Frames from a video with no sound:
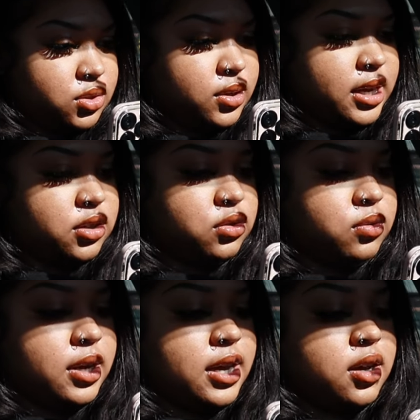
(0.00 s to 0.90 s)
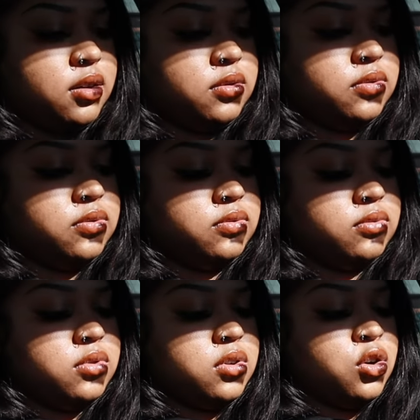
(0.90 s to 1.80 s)
So they do have
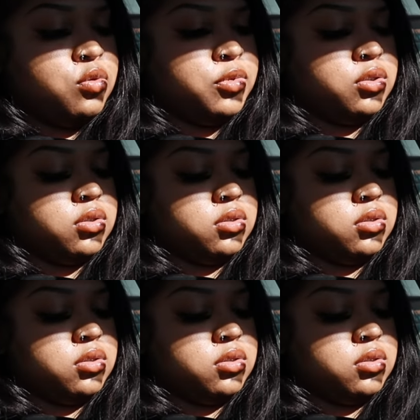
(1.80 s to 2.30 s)
oat milk.